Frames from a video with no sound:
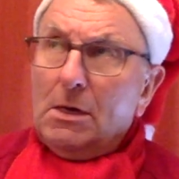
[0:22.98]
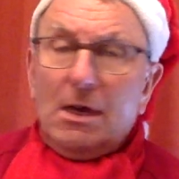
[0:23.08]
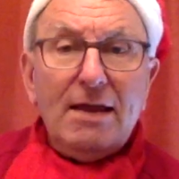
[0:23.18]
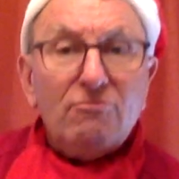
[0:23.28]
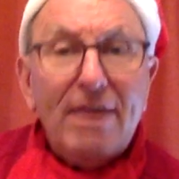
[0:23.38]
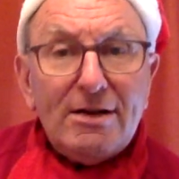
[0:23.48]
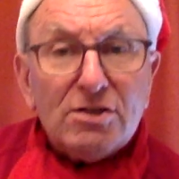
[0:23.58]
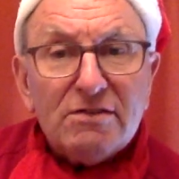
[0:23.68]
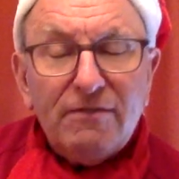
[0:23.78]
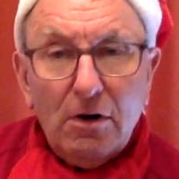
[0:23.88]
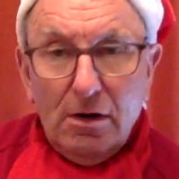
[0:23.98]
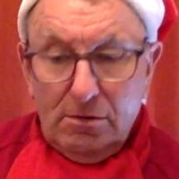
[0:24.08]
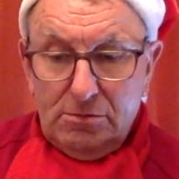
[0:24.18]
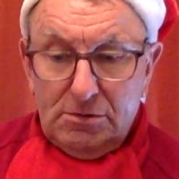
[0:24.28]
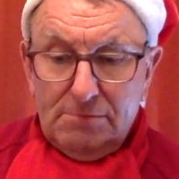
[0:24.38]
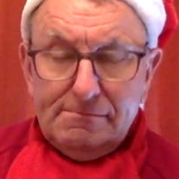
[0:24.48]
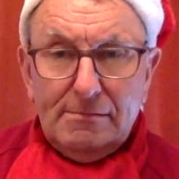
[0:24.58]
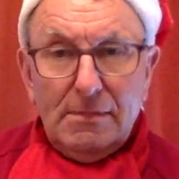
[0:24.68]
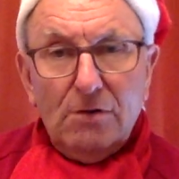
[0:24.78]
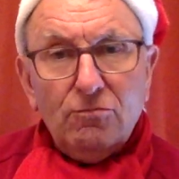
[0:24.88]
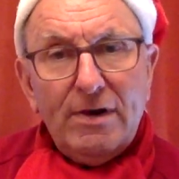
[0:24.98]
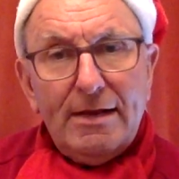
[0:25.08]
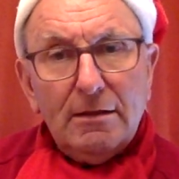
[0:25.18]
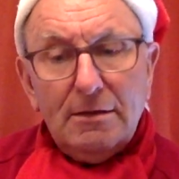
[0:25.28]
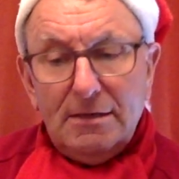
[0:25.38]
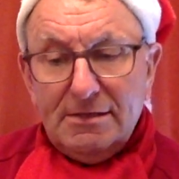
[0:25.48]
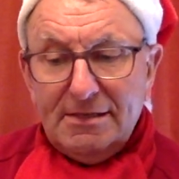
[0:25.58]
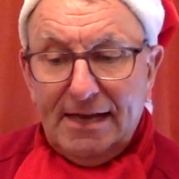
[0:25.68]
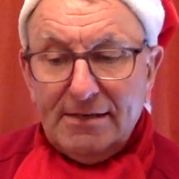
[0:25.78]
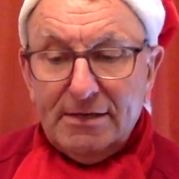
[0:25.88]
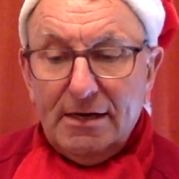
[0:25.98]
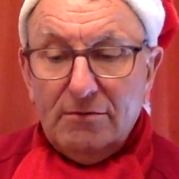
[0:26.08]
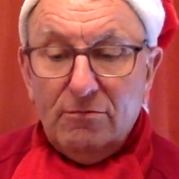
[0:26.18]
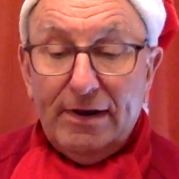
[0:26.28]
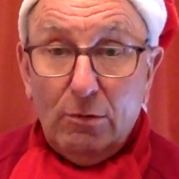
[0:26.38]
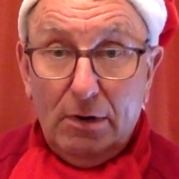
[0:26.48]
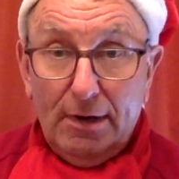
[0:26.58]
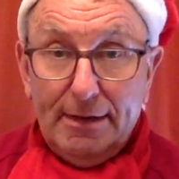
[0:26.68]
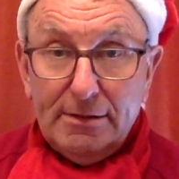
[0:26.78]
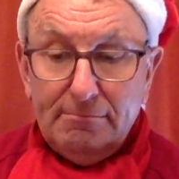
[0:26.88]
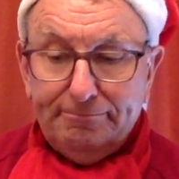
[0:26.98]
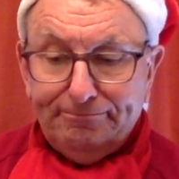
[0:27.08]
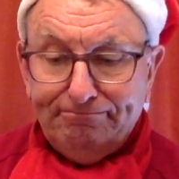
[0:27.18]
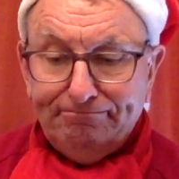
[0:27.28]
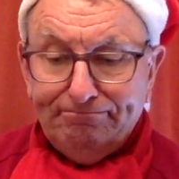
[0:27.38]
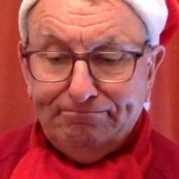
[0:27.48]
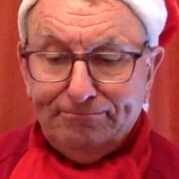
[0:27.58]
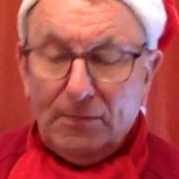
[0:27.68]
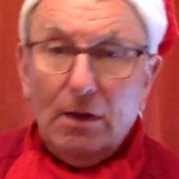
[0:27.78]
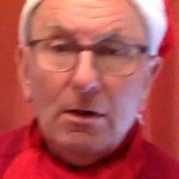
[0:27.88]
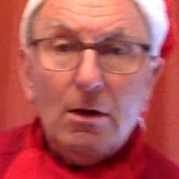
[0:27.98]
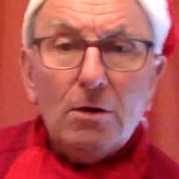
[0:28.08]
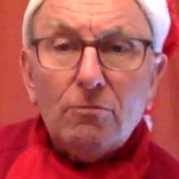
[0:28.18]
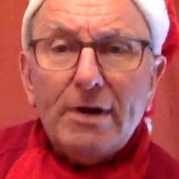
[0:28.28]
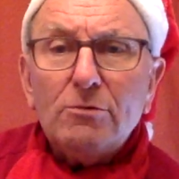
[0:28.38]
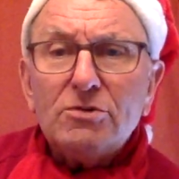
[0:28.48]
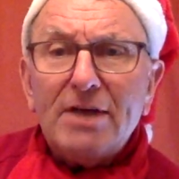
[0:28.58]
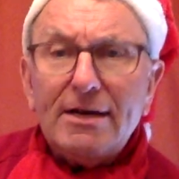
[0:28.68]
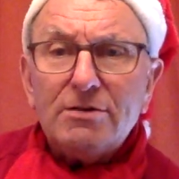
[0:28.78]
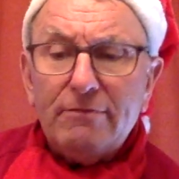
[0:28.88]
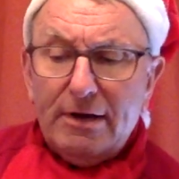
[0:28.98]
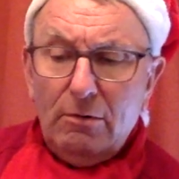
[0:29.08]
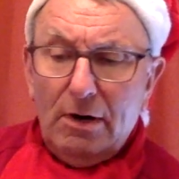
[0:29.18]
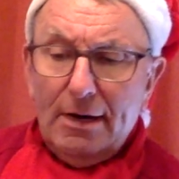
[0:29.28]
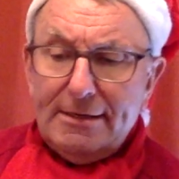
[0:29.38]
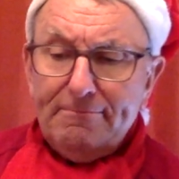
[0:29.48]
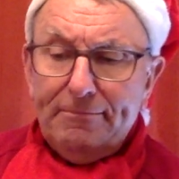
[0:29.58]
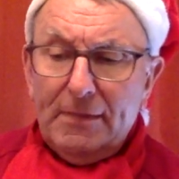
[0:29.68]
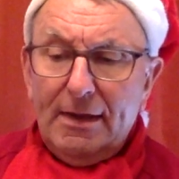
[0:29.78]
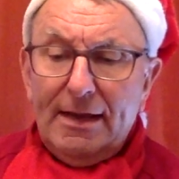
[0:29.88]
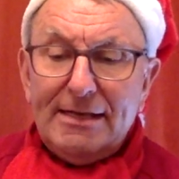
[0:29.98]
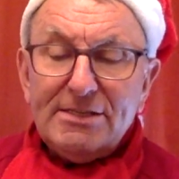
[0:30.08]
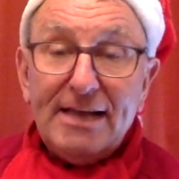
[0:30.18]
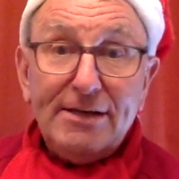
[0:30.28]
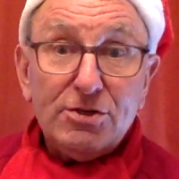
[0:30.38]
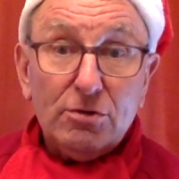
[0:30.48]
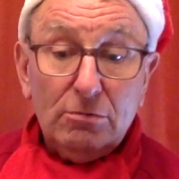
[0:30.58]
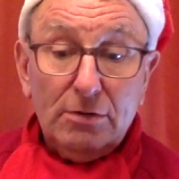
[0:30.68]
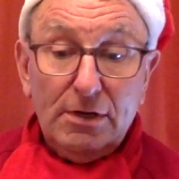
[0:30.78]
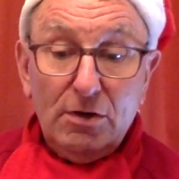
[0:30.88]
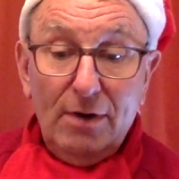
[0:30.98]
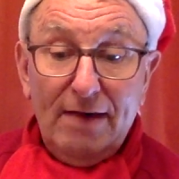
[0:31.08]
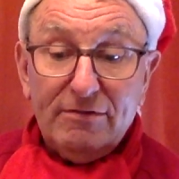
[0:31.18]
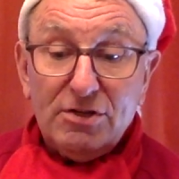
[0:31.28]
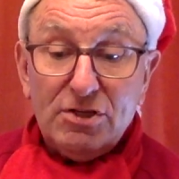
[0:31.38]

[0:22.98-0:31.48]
It read as follows: Real Santa required. Real Santa required. Essential that you have had